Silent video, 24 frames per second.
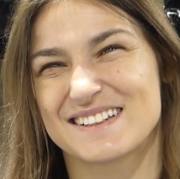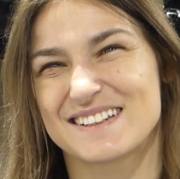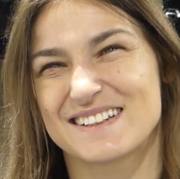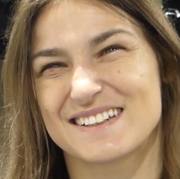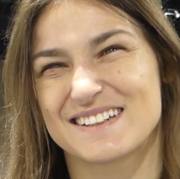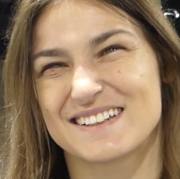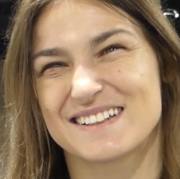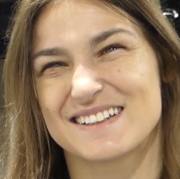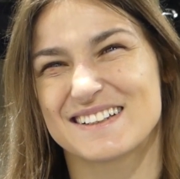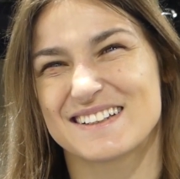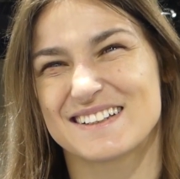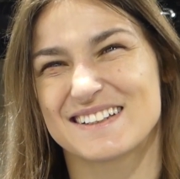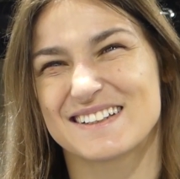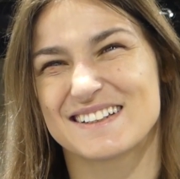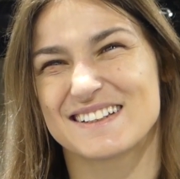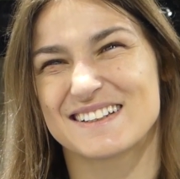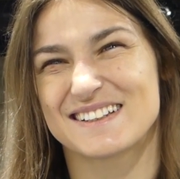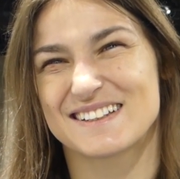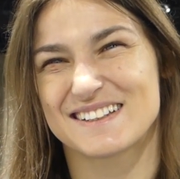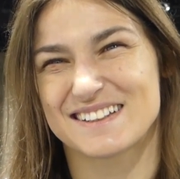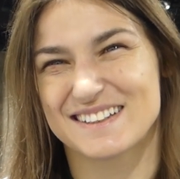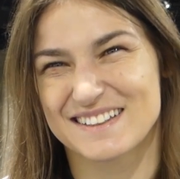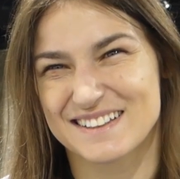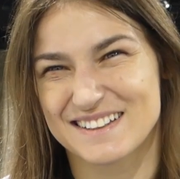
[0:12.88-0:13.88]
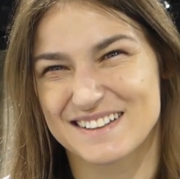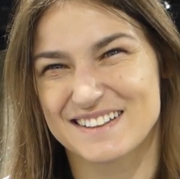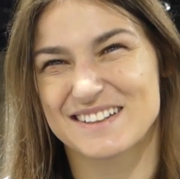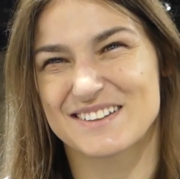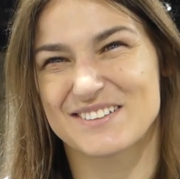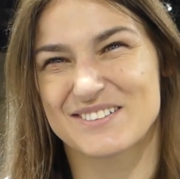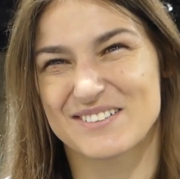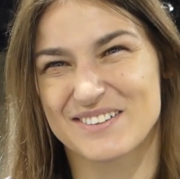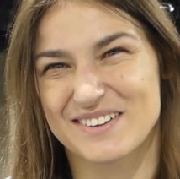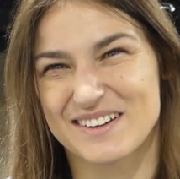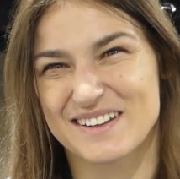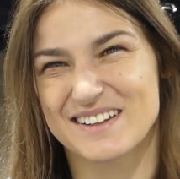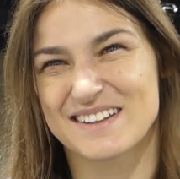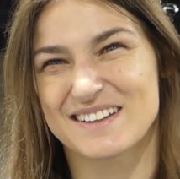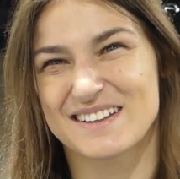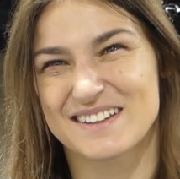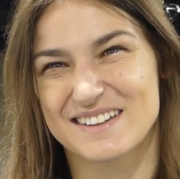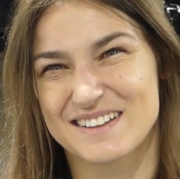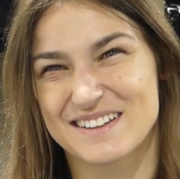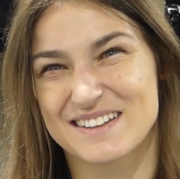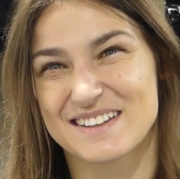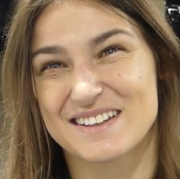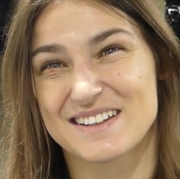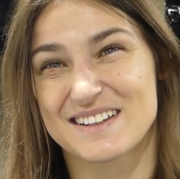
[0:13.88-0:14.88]
Katie Taylor. Katie, has
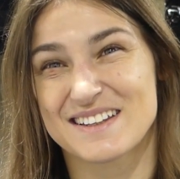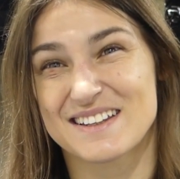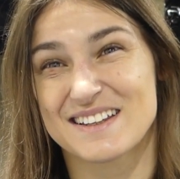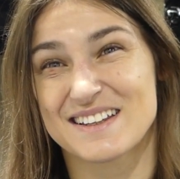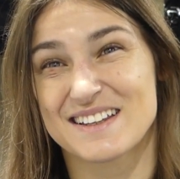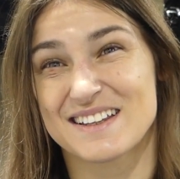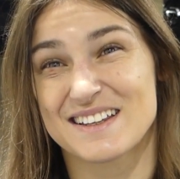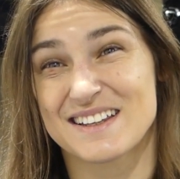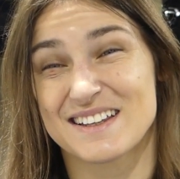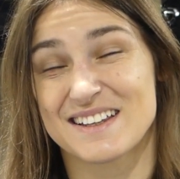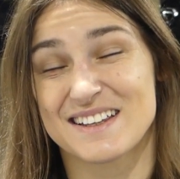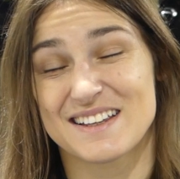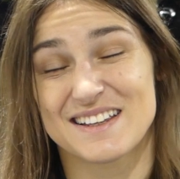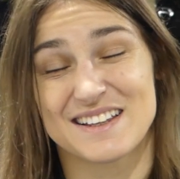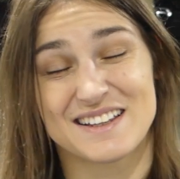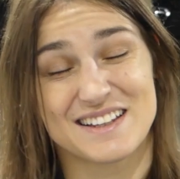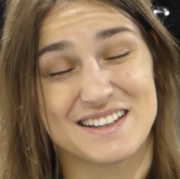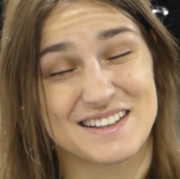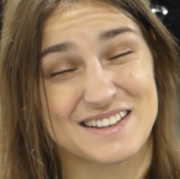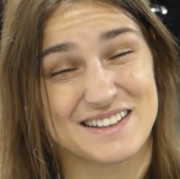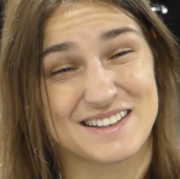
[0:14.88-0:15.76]
that title sank in yet?